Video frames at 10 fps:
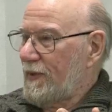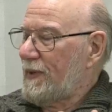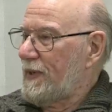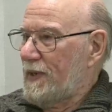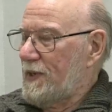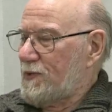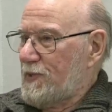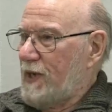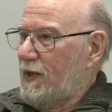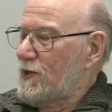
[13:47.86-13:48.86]
It's
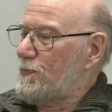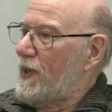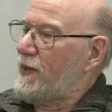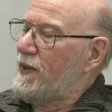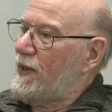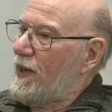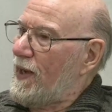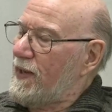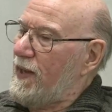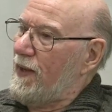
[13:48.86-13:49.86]
ridiculous. But
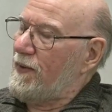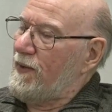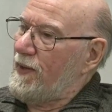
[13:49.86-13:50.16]
again,